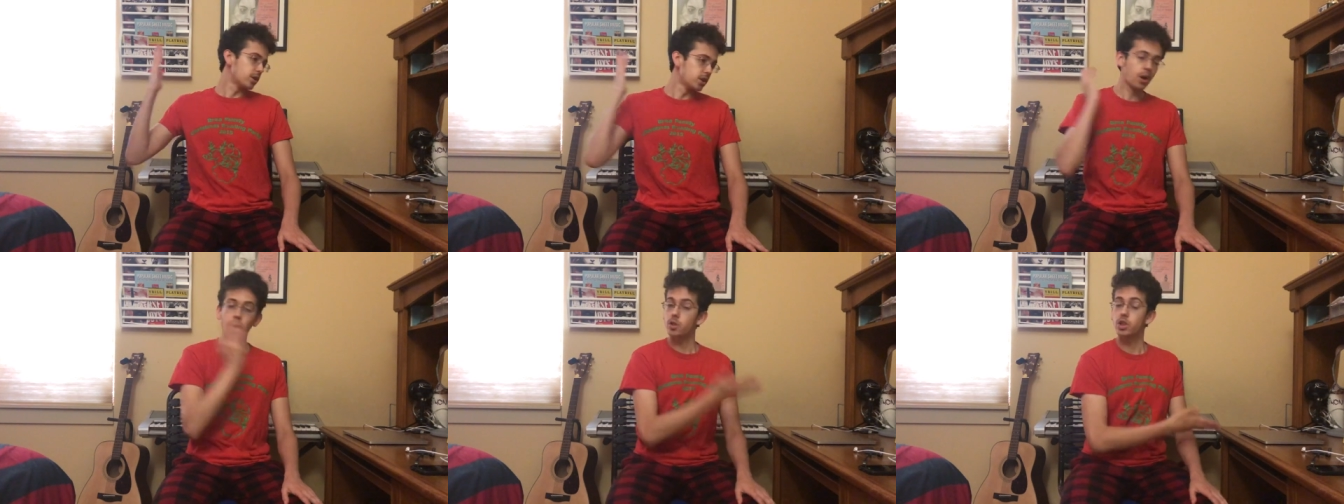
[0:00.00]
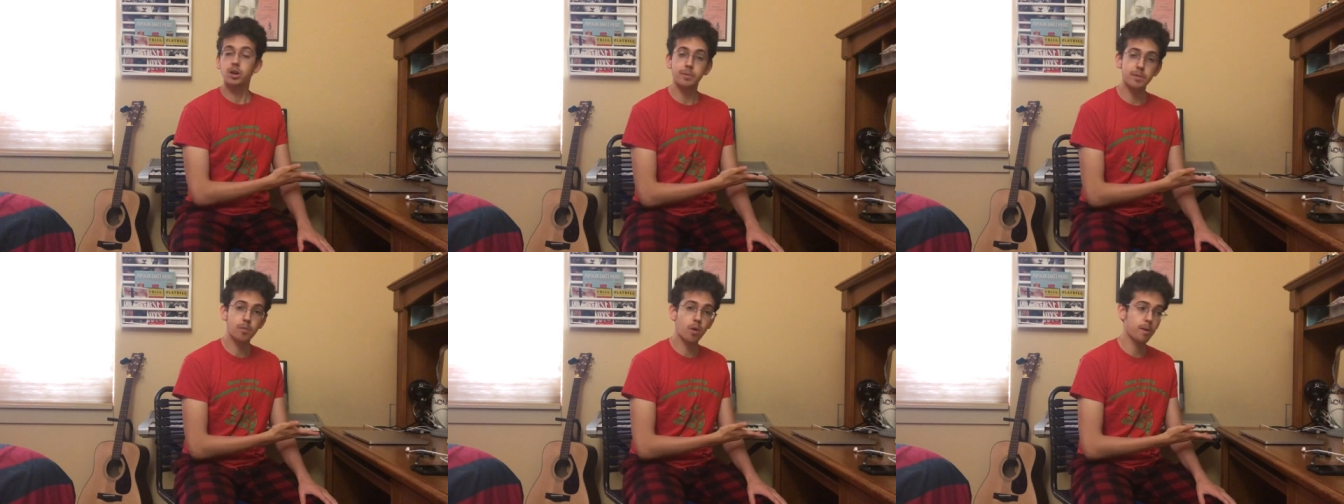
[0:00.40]
know a
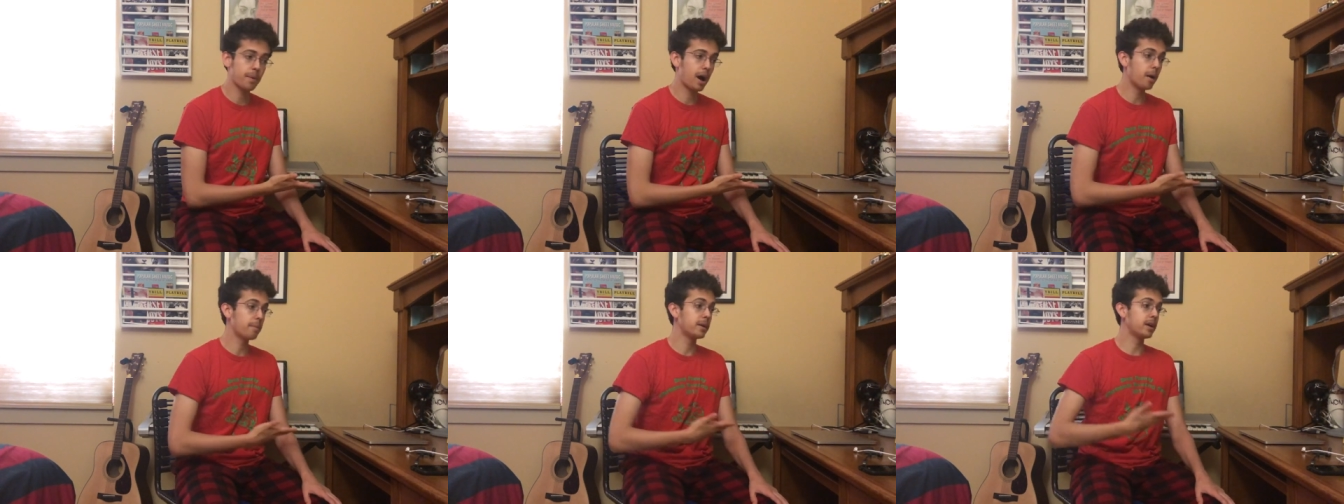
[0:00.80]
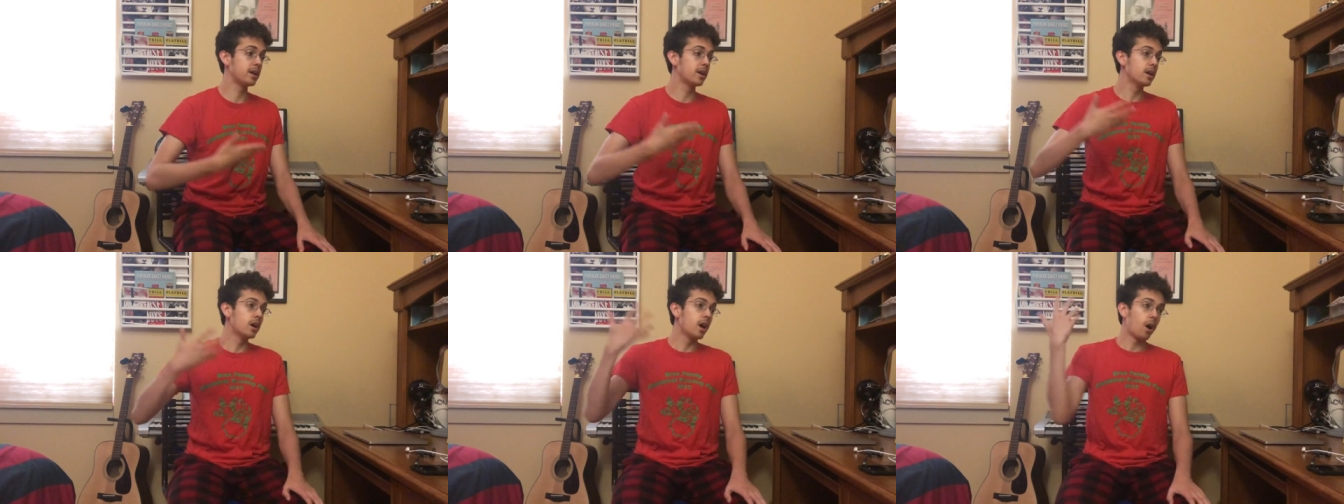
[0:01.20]
little bit more about
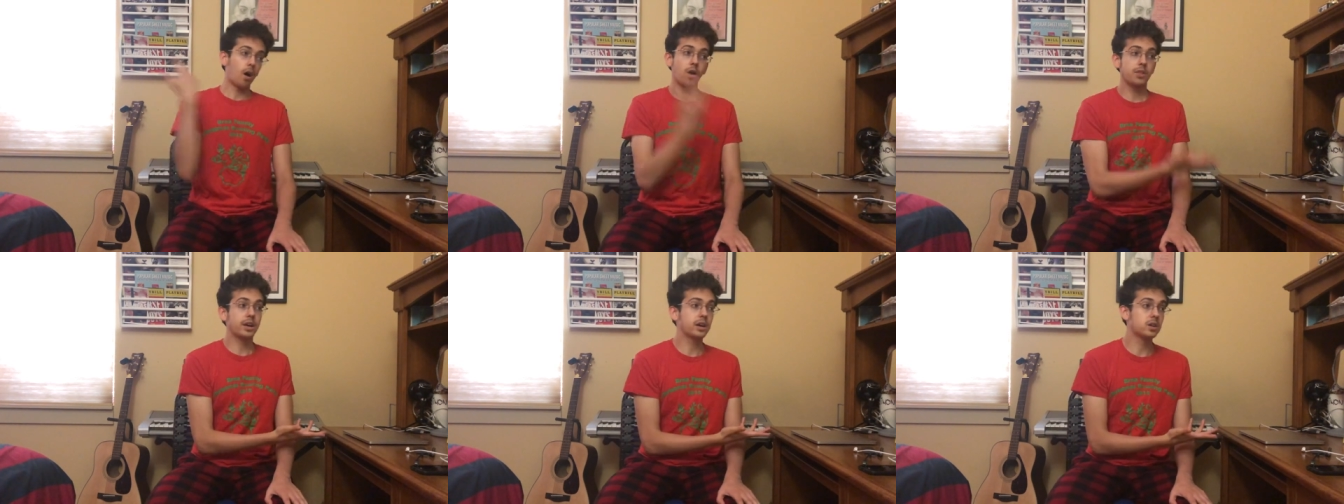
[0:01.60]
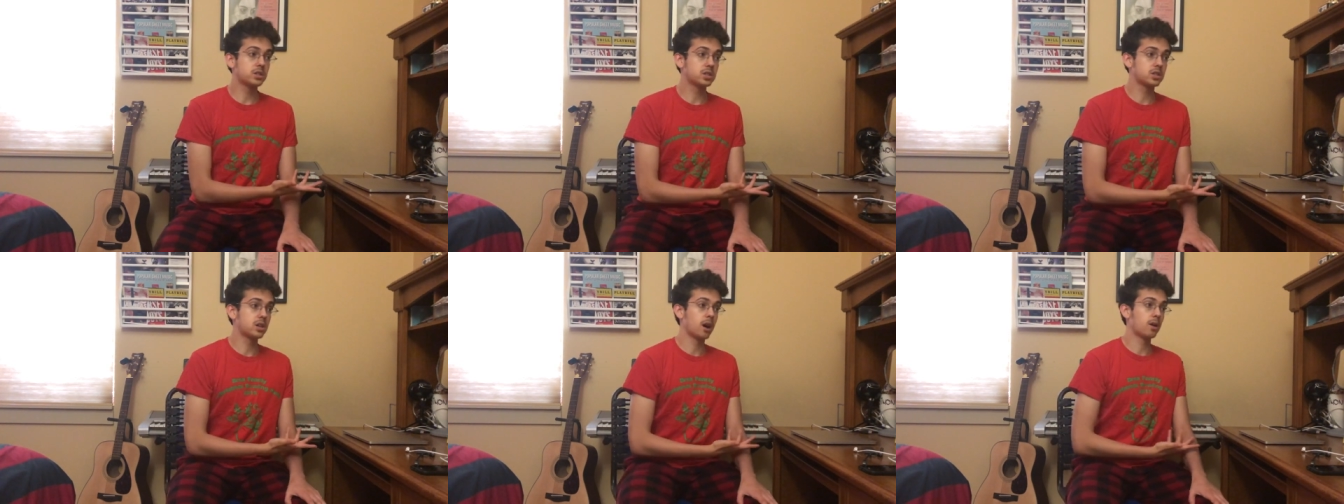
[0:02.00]
me, all that
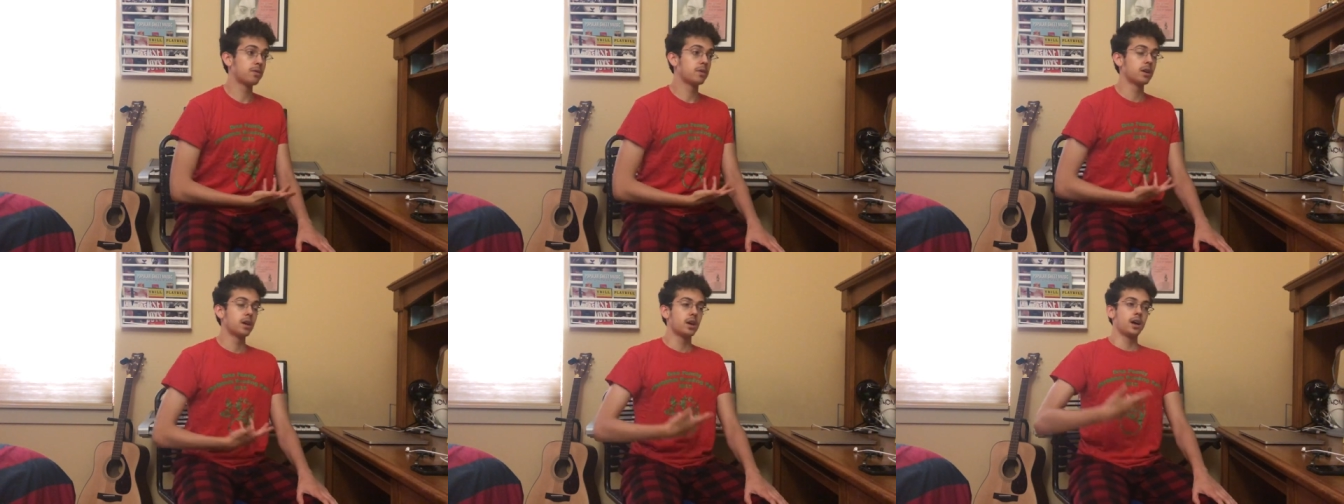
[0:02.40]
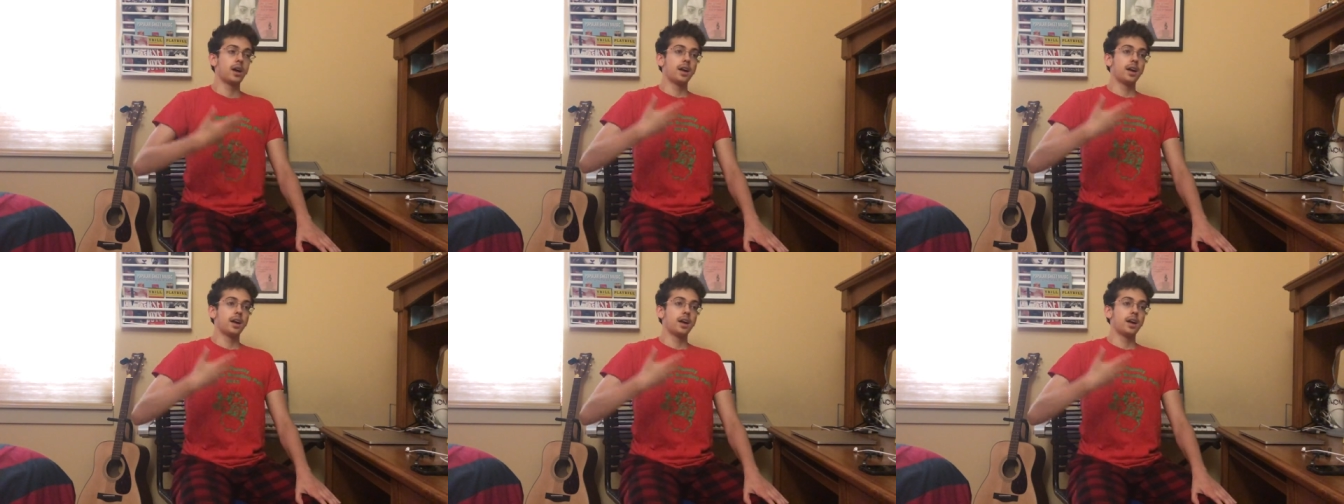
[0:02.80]
good stuff.